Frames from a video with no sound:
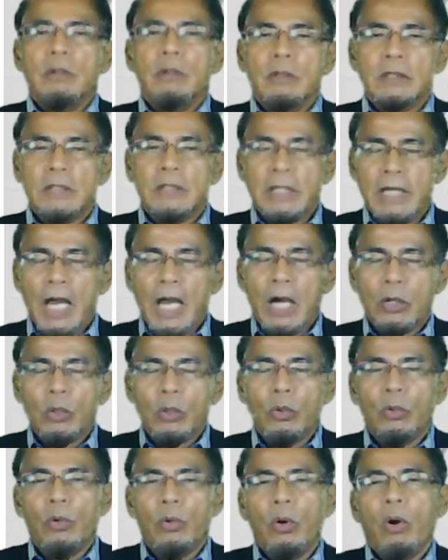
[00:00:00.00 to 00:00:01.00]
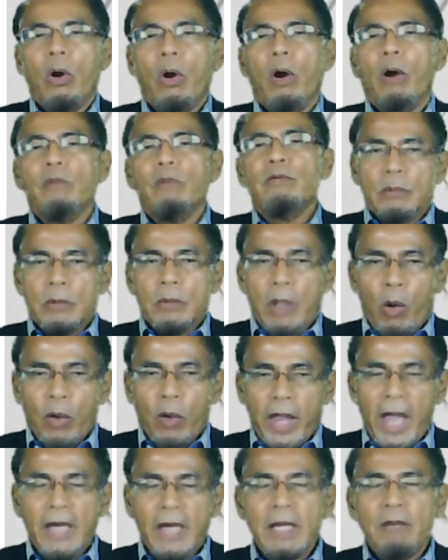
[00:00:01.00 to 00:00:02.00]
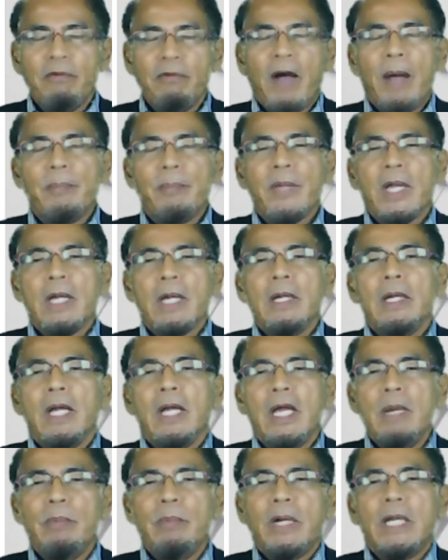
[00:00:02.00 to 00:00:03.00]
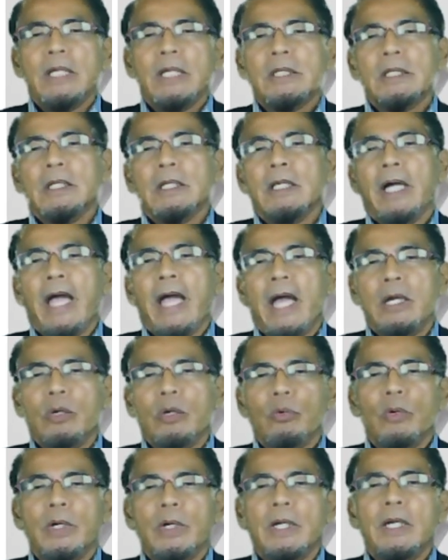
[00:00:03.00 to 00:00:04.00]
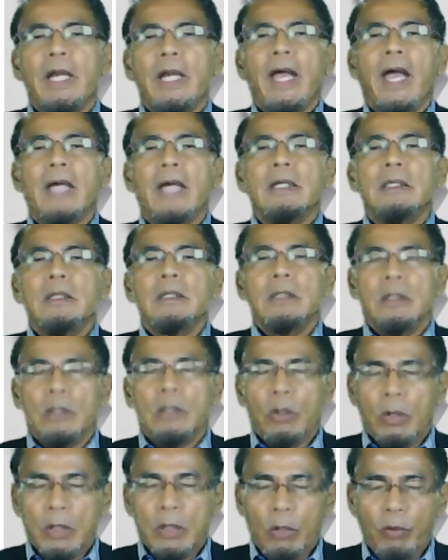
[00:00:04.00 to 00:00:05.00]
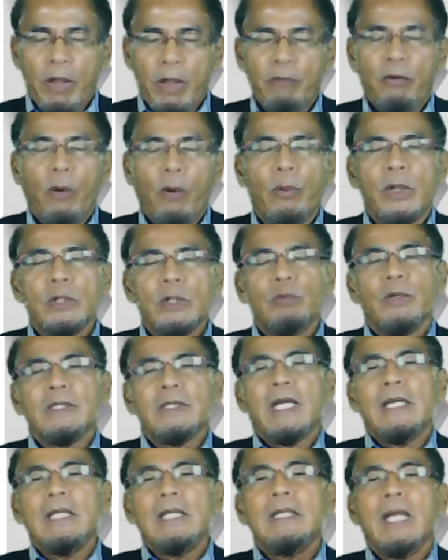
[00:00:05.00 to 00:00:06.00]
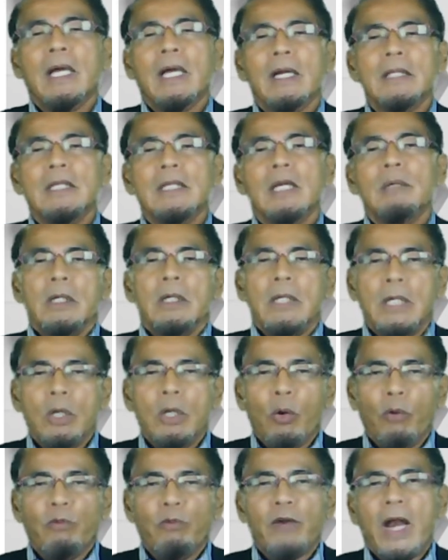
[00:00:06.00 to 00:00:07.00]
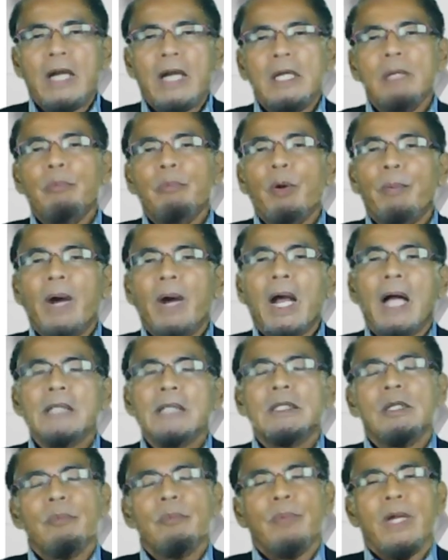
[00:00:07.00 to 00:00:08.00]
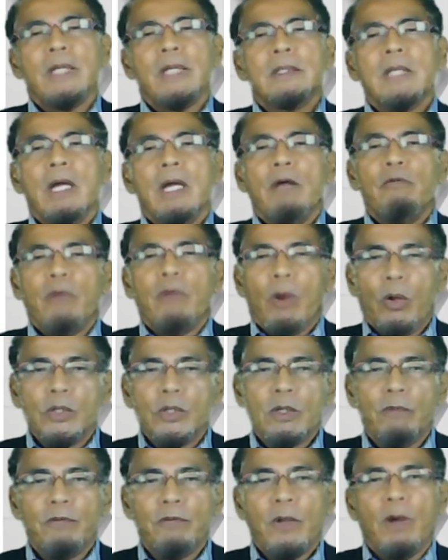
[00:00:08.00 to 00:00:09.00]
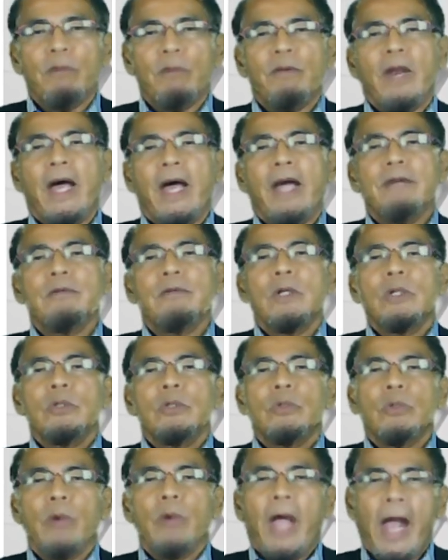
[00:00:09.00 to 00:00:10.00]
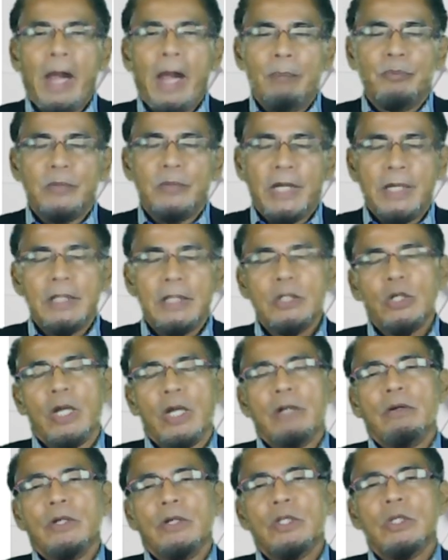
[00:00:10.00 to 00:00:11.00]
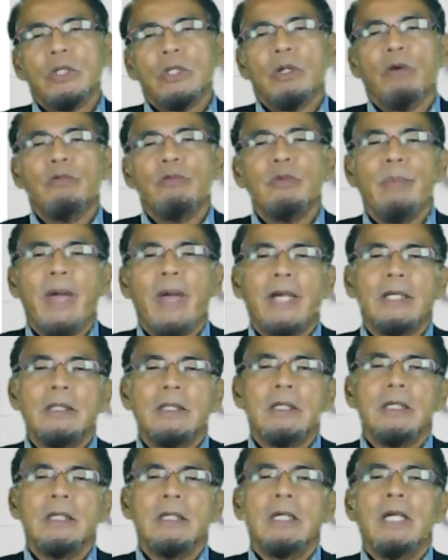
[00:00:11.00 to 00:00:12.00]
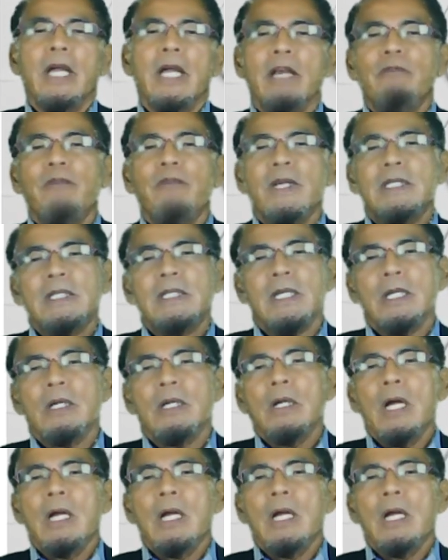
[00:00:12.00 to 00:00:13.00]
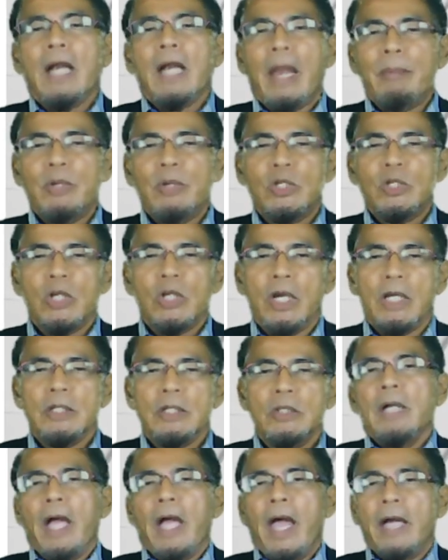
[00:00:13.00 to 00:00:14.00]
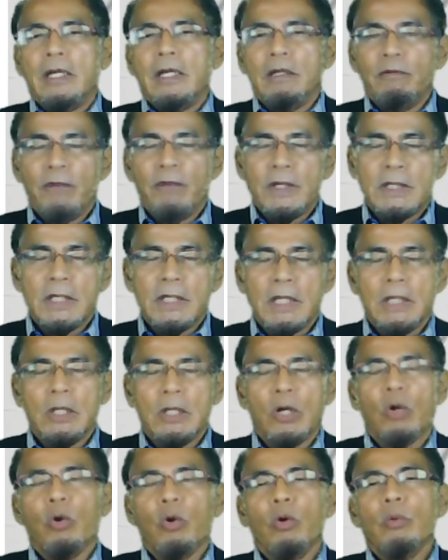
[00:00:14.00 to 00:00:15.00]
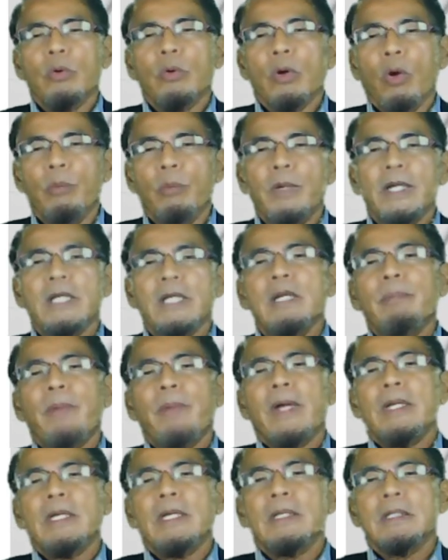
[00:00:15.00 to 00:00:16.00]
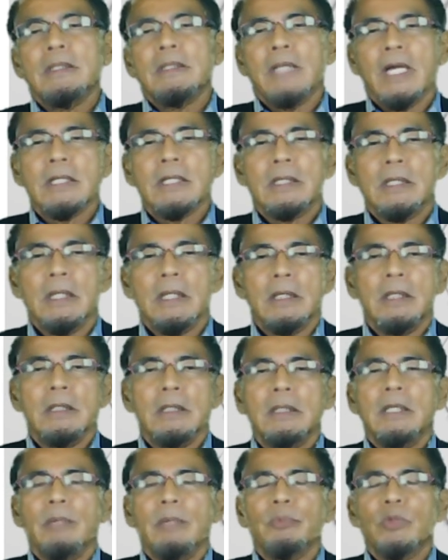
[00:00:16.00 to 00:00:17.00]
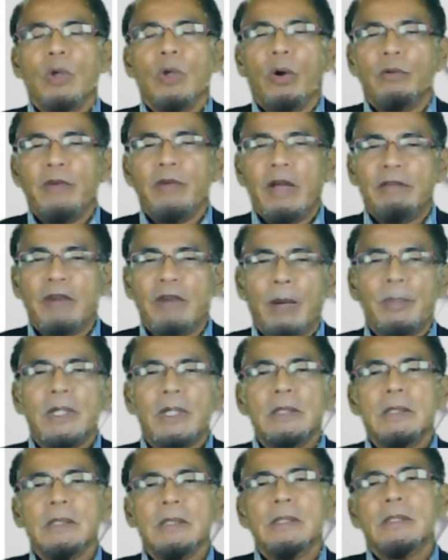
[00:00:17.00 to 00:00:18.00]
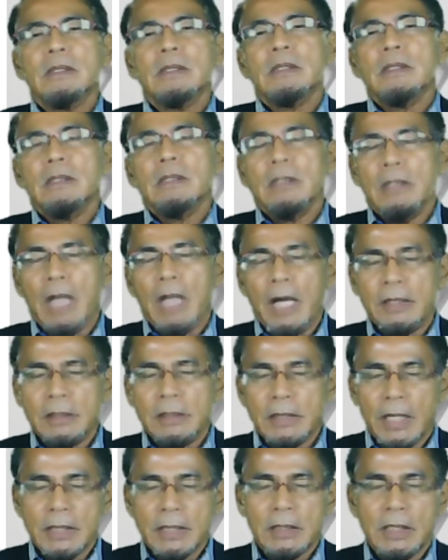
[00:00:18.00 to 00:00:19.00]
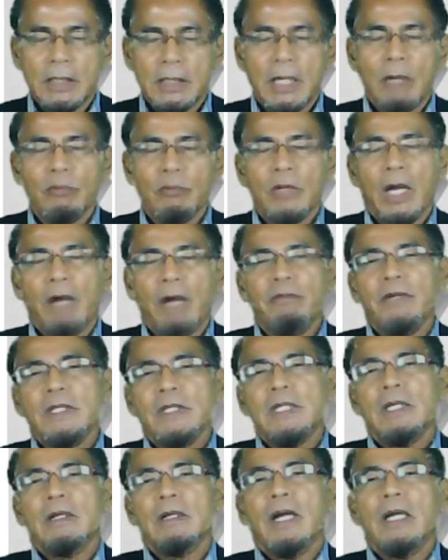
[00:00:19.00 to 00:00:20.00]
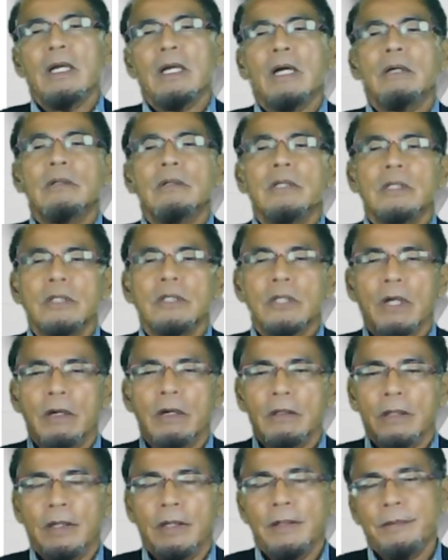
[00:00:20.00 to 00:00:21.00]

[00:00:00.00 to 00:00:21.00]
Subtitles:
scenario of organic farming in Malaysia and the world, and the way forward towards an integrated, eco-friendly, permaculture-based philosophy of life to help the next generation of humanity in facing climate change and in facing the global impending disaster in terms of environmental disaster that we are facing right now, Insha'Allah.